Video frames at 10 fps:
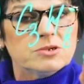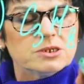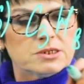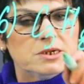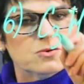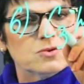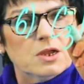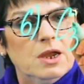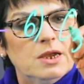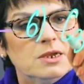So there are
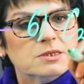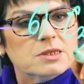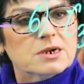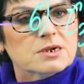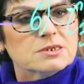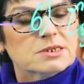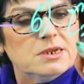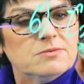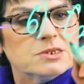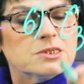3 oxygen
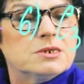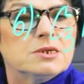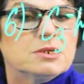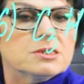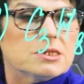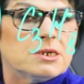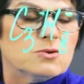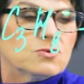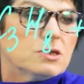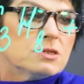on the left
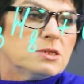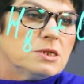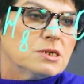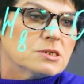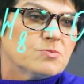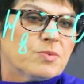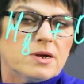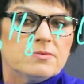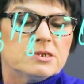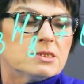side and 1 on
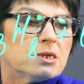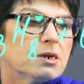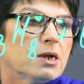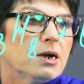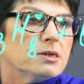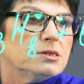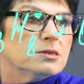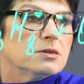the right side.